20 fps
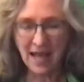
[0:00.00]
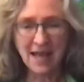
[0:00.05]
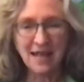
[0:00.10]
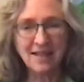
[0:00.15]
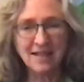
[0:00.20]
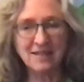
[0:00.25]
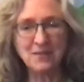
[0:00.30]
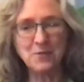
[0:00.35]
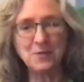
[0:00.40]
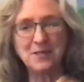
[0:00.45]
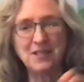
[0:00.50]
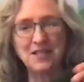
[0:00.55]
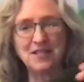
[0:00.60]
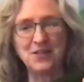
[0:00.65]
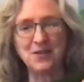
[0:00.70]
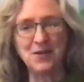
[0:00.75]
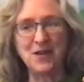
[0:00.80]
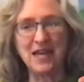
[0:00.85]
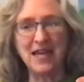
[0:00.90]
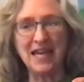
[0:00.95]
This one's a
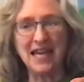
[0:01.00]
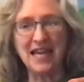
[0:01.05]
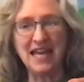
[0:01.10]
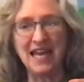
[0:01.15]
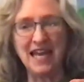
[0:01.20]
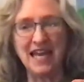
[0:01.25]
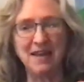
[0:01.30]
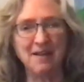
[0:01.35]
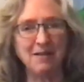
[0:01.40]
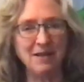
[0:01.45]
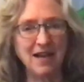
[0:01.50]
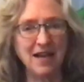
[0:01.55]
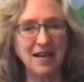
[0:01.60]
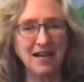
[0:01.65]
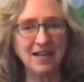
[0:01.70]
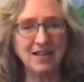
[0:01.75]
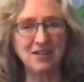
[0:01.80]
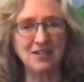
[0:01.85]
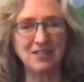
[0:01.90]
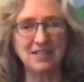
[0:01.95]
zucchini. Kind
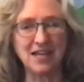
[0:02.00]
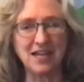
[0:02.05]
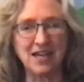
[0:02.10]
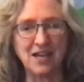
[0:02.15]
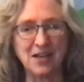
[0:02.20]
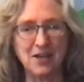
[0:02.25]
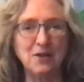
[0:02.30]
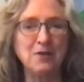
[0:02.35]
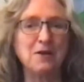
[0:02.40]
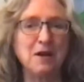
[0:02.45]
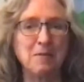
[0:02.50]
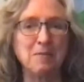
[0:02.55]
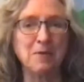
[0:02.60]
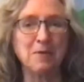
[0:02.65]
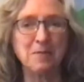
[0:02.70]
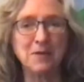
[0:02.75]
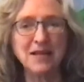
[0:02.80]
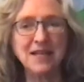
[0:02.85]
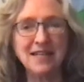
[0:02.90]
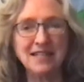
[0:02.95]
of looks like a cucumber,
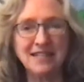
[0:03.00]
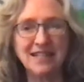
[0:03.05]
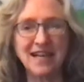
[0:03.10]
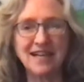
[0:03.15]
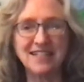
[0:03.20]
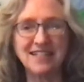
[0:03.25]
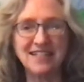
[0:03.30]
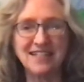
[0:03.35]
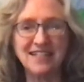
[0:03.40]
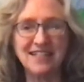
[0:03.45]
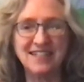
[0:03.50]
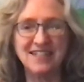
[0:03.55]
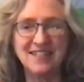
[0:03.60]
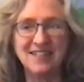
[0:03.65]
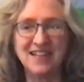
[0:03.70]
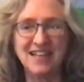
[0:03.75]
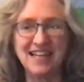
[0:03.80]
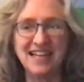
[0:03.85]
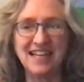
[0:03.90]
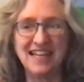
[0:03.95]
but it's actually a
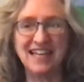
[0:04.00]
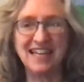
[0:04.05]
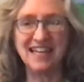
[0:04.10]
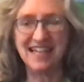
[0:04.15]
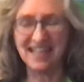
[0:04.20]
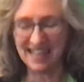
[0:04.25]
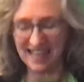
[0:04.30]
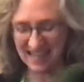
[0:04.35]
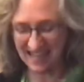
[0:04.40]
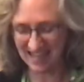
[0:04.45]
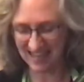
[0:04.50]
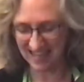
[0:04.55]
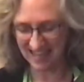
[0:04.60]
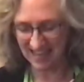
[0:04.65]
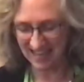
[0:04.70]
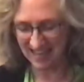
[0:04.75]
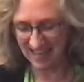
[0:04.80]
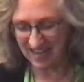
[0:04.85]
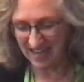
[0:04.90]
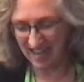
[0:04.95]
zucchini.
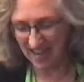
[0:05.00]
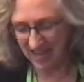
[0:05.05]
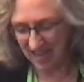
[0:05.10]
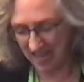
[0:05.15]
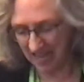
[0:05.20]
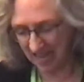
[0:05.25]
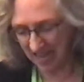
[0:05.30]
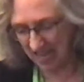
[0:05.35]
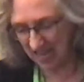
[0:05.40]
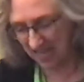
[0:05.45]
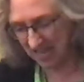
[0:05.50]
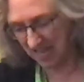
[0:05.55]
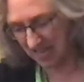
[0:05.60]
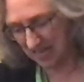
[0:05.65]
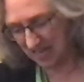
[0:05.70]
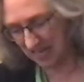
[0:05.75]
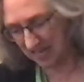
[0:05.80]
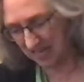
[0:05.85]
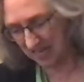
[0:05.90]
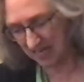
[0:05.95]

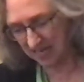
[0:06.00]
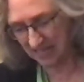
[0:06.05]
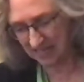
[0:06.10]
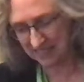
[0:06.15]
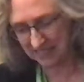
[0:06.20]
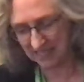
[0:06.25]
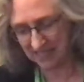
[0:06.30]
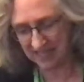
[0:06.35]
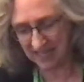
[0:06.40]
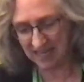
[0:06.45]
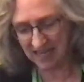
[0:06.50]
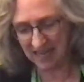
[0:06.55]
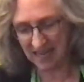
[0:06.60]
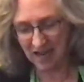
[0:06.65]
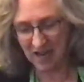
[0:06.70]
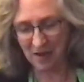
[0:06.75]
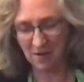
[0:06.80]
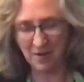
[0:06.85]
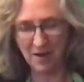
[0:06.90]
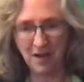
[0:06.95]
And let's see,
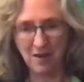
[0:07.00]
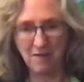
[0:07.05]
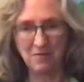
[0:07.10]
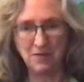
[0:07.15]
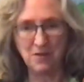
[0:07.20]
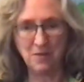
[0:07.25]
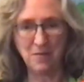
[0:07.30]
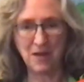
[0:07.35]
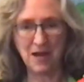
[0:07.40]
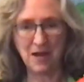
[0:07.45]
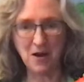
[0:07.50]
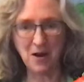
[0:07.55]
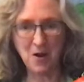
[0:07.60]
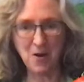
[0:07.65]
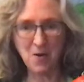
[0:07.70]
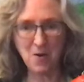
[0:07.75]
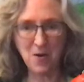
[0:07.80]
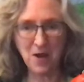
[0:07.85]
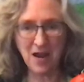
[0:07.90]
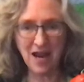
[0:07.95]
we have tomato,
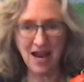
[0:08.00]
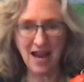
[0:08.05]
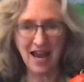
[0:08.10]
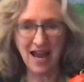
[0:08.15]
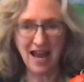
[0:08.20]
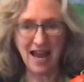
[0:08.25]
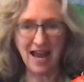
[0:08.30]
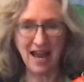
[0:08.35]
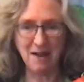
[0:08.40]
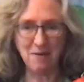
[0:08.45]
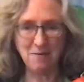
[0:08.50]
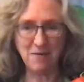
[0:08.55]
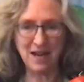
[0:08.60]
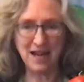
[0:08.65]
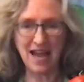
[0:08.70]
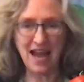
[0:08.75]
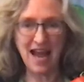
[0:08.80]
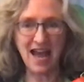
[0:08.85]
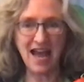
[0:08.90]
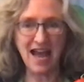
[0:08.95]
and we
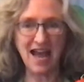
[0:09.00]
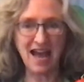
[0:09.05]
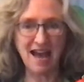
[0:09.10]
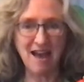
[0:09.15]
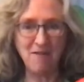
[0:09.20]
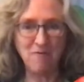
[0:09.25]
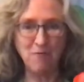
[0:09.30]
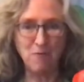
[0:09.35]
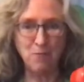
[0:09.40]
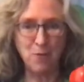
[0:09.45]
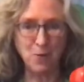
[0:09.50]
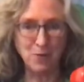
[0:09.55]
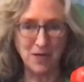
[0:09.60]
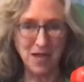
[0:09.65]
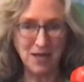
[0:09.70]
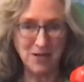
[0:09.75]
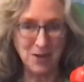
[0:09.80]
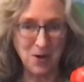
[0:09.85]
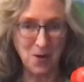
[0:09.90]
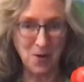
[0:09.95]
have
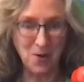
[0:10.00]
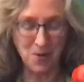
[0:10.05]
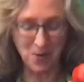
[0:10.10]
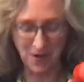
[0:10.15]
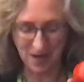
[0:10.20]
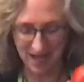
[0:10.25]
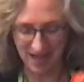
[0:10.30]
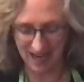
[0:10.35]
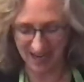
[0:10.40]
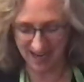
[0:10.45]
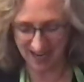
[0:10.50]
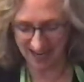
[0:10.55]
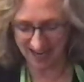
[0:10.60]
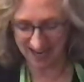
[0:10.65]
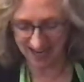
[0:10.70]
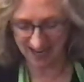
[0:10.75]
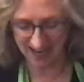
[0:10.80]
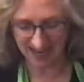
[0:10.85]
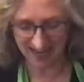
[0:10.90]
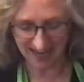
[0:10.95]
potato.
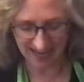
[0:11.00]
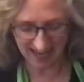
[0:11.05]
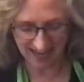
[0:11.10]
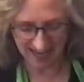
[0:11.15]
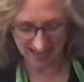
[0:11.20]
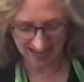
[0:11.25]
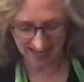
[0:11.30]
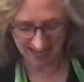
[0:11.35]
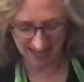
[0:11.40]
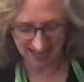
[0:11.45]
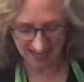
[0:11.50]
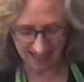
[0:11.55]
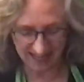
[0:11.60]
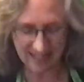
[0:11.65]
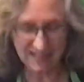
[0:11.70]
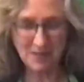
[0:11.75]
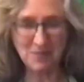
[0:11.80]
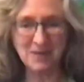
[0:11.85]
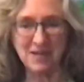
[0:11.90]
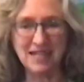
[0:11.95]

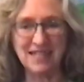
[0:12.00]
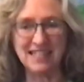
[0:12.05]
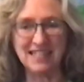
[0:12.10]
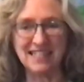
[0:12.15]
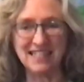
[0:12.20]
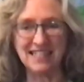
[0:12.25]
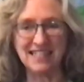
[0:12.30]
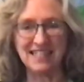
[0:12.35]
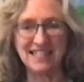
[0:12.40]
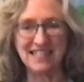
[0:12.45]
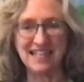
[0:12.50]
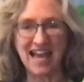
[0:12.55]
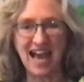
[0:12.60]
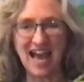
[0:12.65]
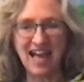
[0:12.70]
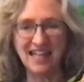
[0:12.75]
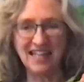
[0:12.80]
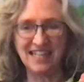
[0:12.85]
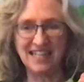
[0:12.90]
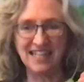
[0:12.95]
This one is a
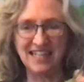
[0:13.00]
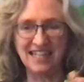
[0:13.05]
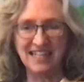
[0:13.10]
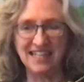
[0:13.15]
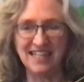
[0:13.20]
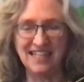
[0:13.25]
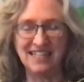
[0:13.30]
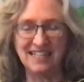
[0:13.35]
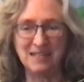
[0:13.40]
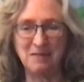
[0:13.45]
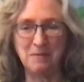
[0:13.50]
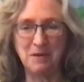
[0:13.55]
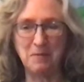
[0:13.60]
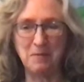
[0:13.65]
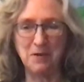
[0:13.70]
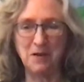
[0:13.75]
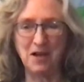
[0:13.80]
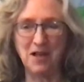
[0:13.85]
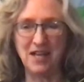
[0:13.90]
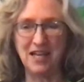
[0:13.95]
scallion. Some people
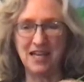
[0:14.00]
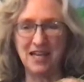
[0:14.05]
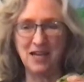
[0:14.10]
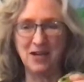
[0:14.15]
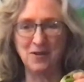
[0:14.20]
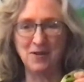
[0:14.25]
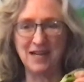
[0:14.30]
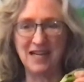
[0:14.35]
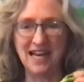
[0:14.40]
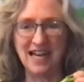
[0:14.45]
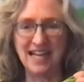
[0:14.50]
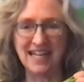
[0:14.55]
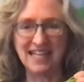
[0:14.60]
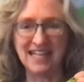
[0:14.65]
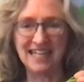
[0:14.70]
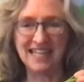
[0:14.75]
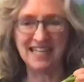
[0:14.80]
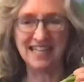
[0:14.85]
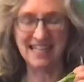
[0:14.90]
call it a green onion.